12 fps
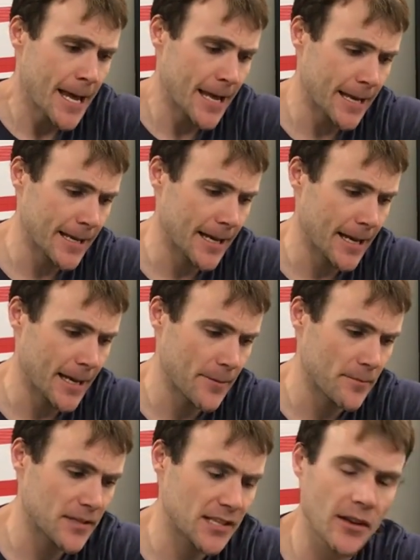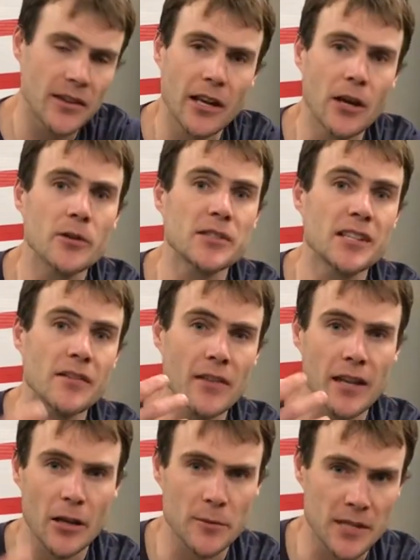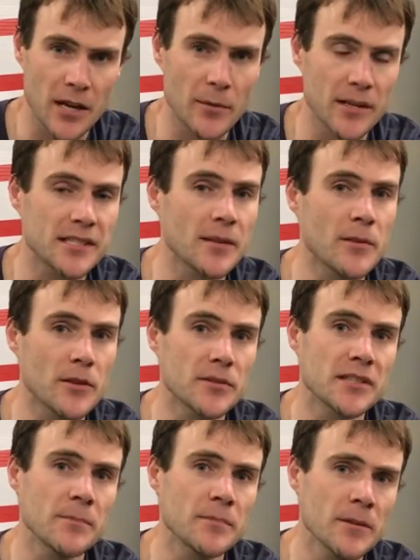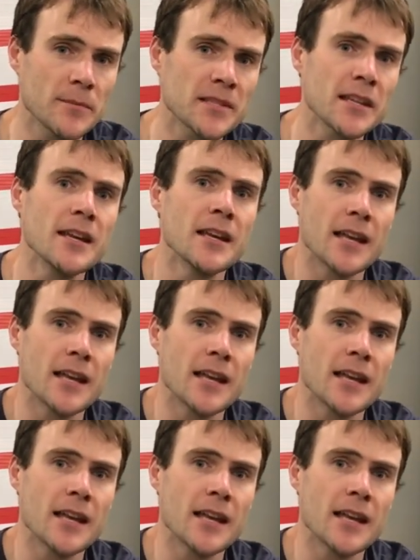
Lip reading: and see how that goes. See if that helps get rid of some of those symptoms,